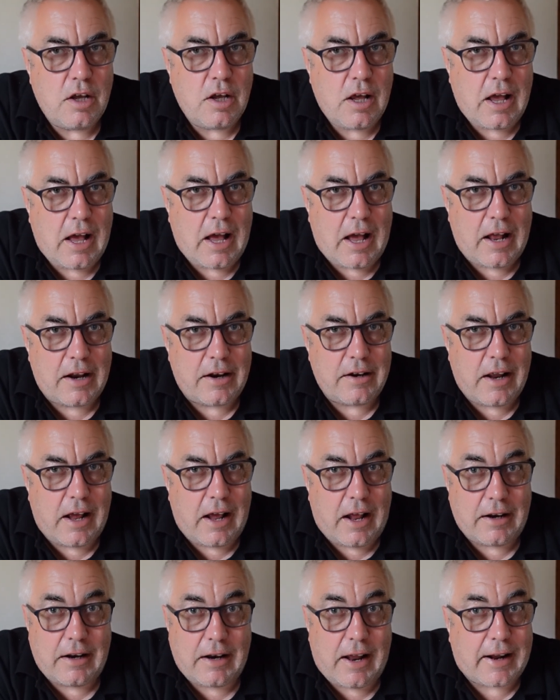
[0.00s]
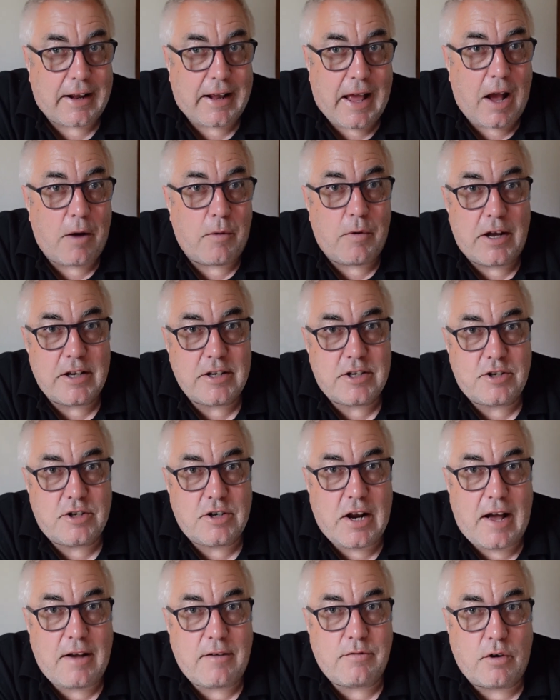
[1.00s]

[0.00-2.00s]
And, and I can't wait to drive